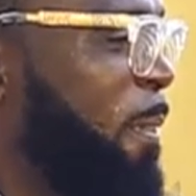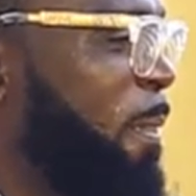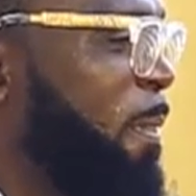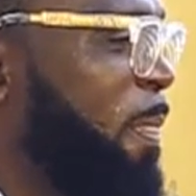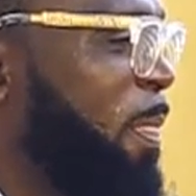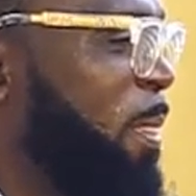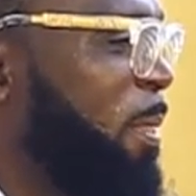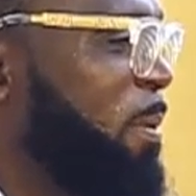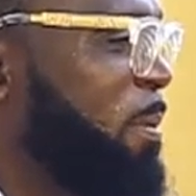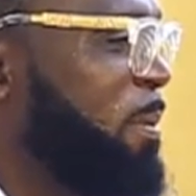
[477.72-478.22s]

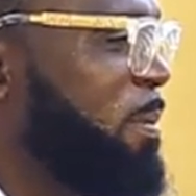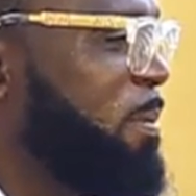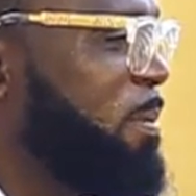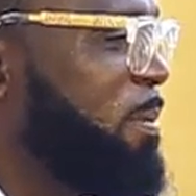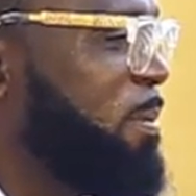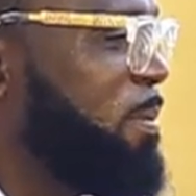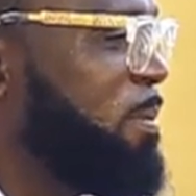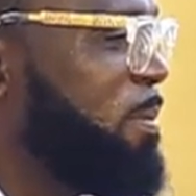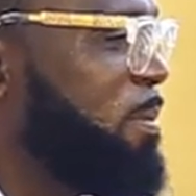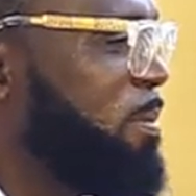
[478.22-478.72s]

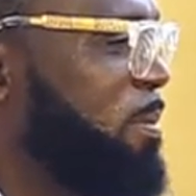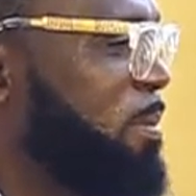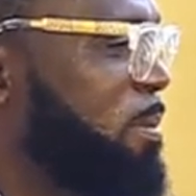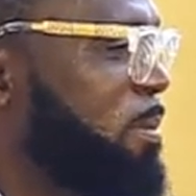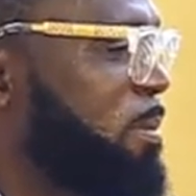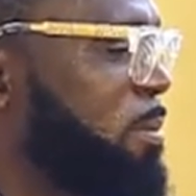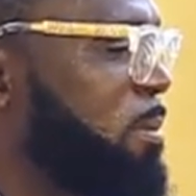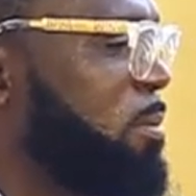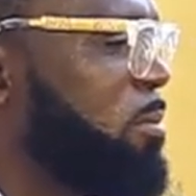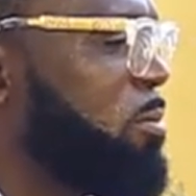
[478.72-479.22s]

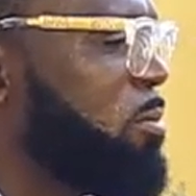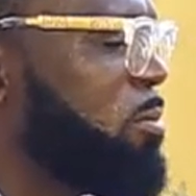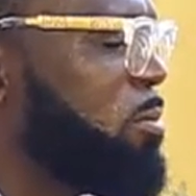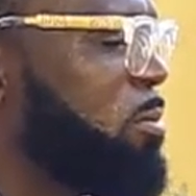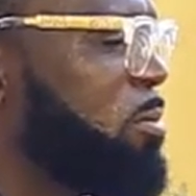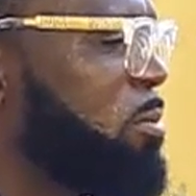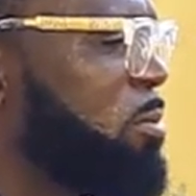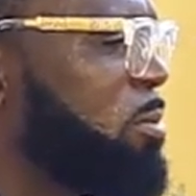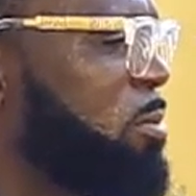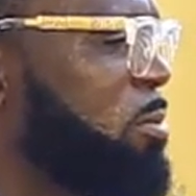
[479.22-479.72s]

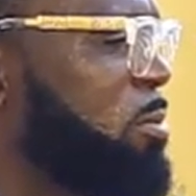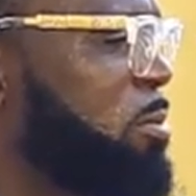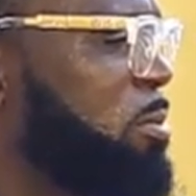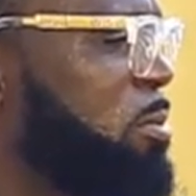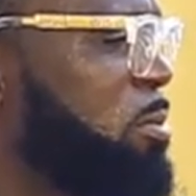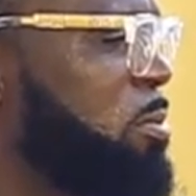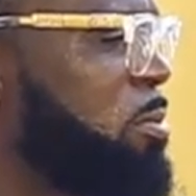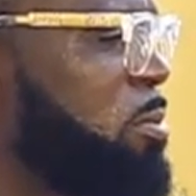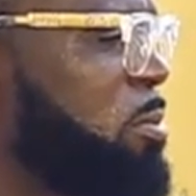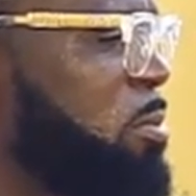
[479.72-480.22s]

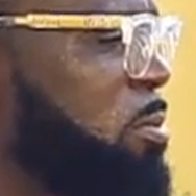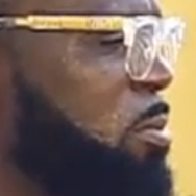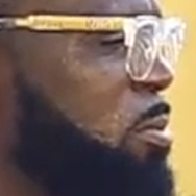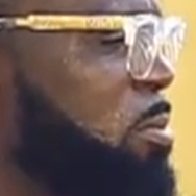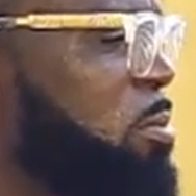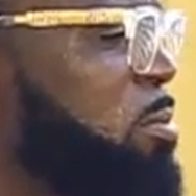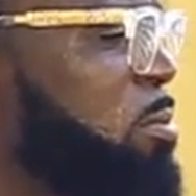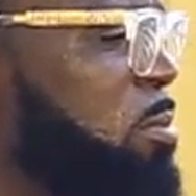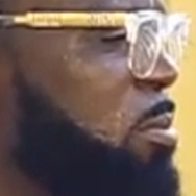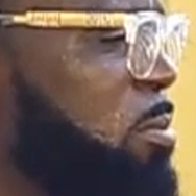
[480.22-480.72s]

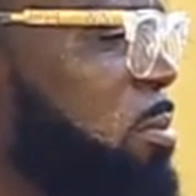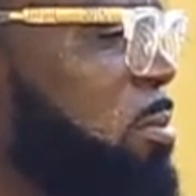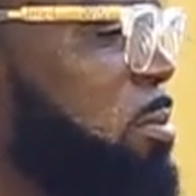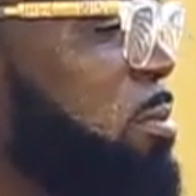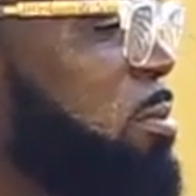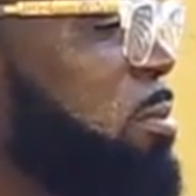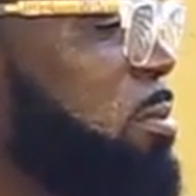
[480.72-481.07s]
(not speaking)